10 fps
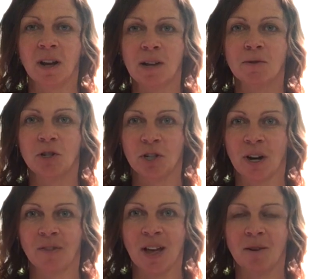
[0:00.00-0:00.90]
I will
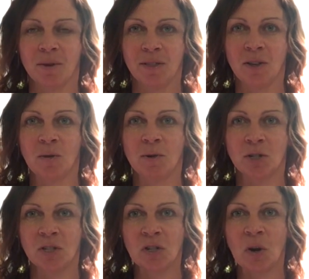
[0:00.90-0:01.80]
share that with you, but
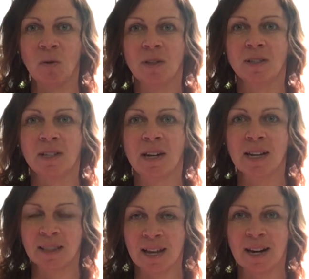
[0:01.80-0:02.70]
just know that
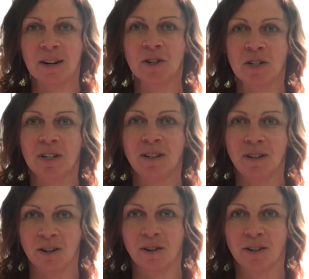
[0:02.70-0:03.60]
sending light energy,
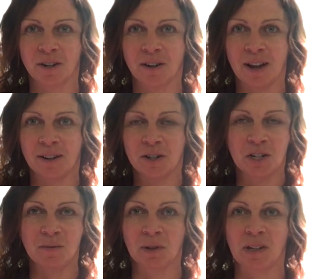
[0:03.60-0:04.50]
your
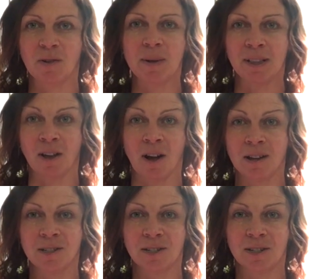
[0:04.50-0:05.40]
energy will never be
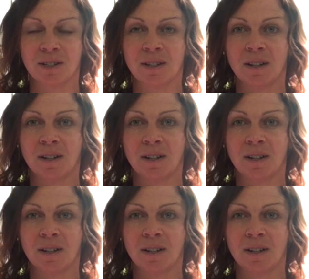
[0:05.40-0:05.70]
lost.